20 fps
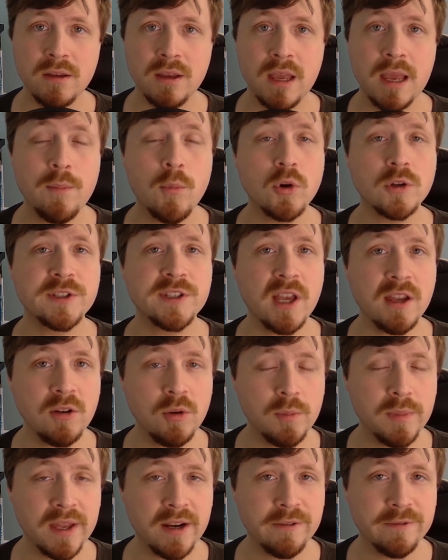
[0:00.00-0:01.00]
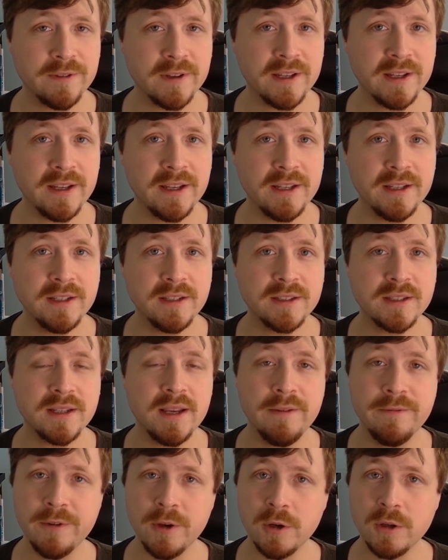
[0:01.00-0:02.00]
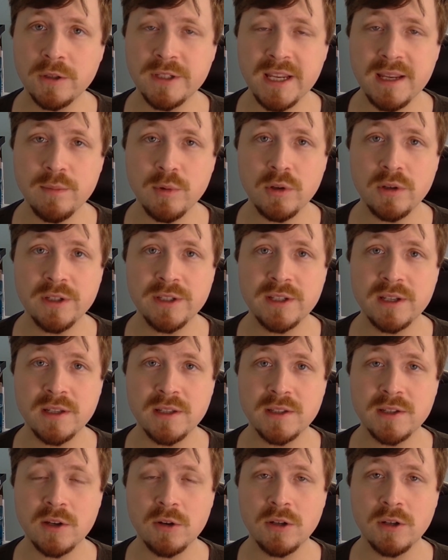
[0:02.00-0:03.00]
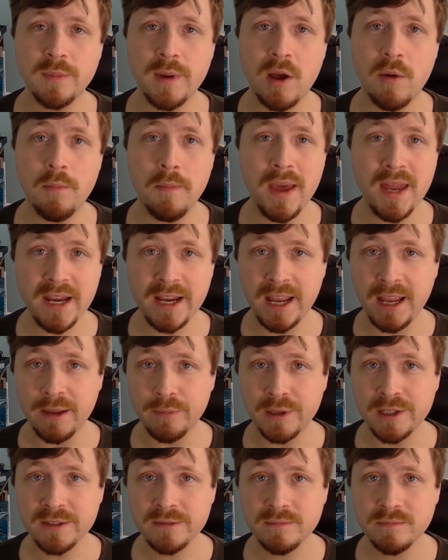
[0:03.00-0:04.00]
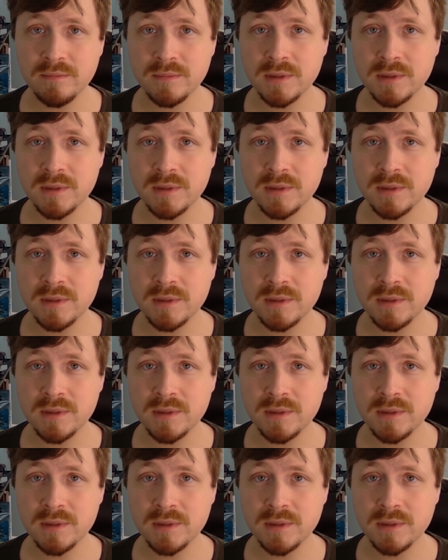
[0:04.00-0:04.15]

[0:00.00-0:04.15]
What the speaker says: A more subtle benefit is if your table is concerned about metagaming,